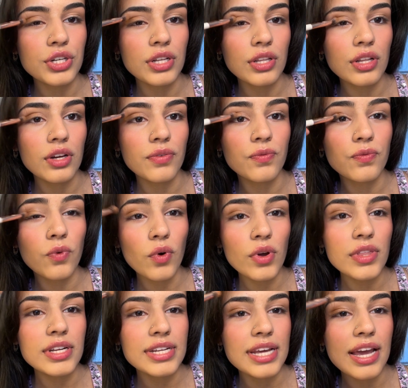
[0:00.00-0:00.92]
look
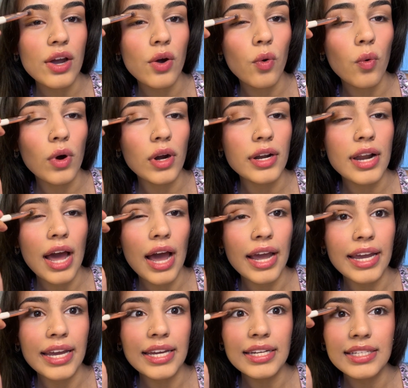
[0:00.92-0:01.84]
for the day or
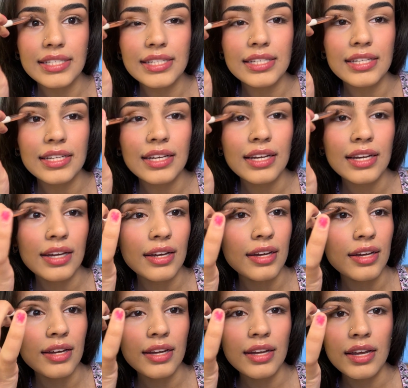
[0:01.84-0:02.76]
night.
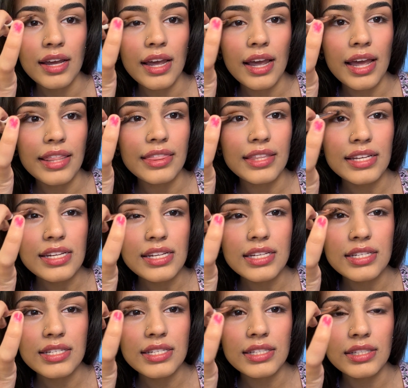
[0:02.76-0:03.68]
And
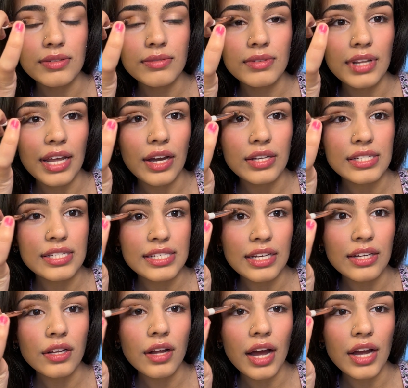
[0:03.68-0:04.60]
this like
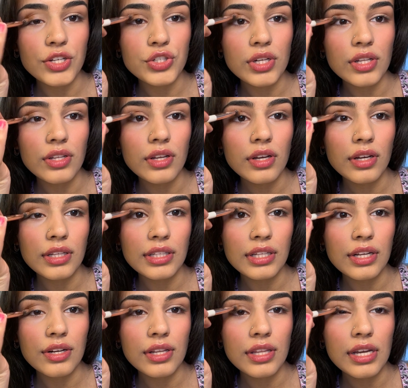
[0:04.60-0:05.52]
single eyeshadow look
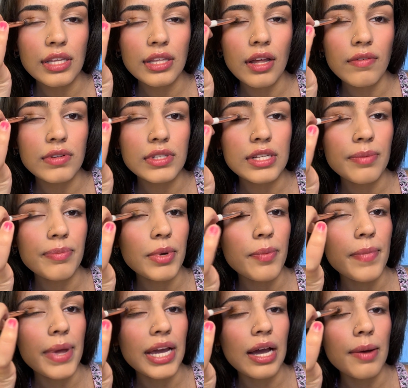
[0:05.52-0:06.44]
literally levels up
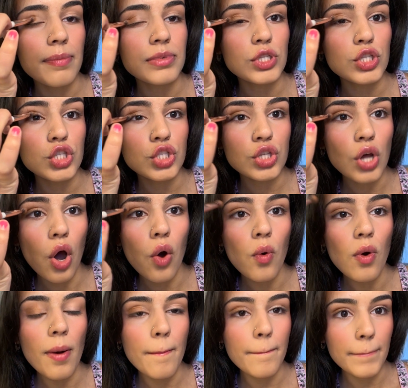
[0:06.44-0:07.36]
your makeup
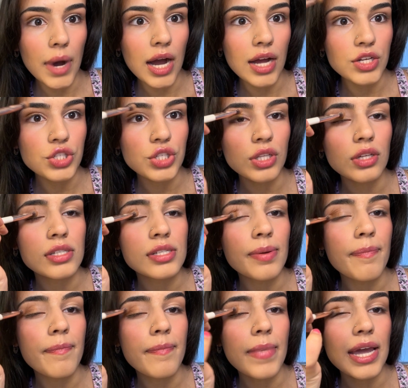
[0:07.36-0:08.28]
so much. It looks
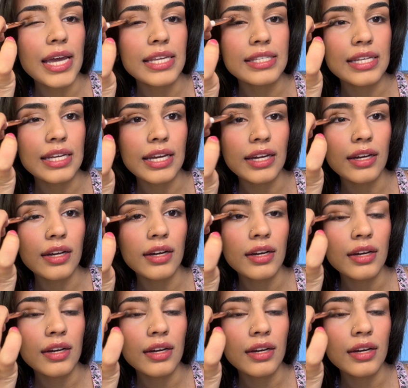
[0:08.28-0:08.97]
amazing.